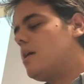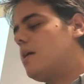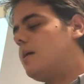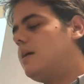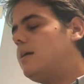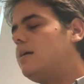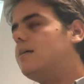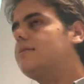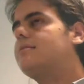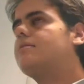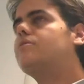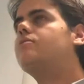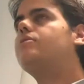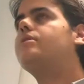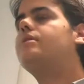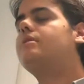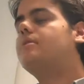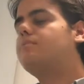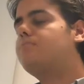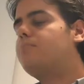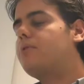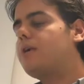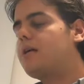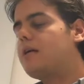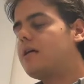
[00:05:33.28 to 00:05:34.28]
So
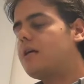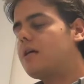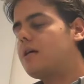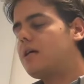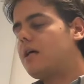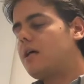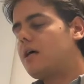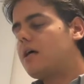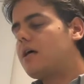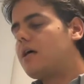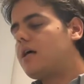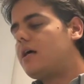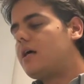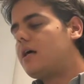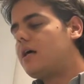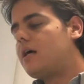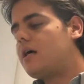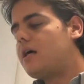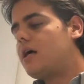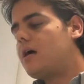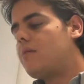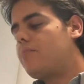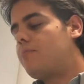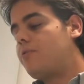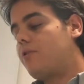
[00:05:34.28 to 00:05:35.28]
it's bring
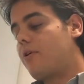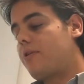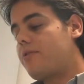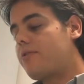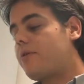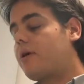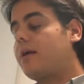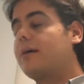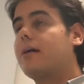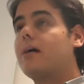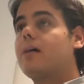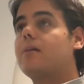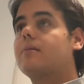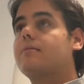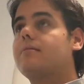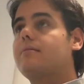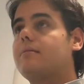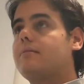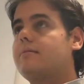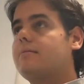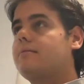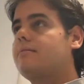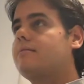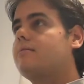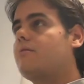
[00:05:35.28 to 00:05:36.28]
a broader
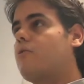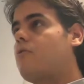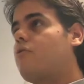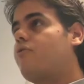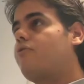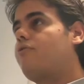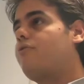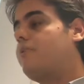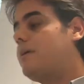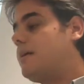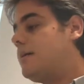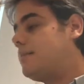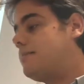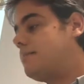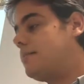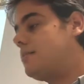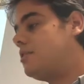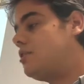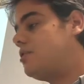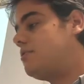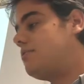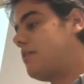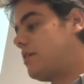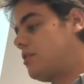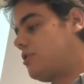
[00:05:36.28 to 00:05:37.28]
analysis of
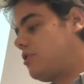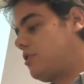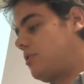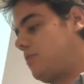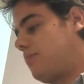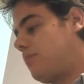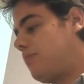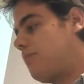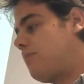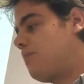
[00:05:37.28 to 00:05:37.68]
satisfaction.